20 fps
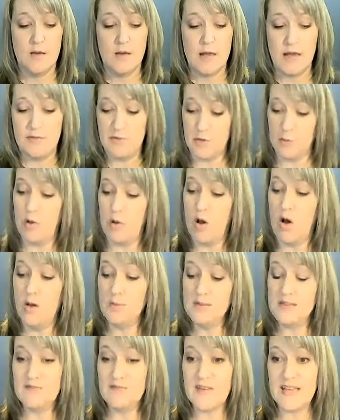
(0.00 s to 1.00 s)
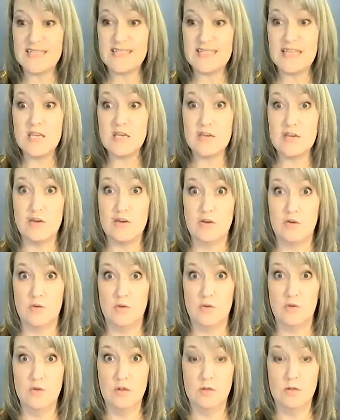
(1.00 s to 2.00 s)
Have your palms facing
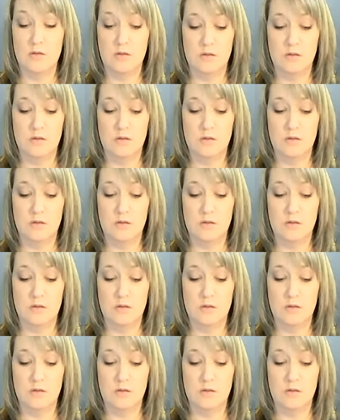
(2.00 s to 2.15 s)
you.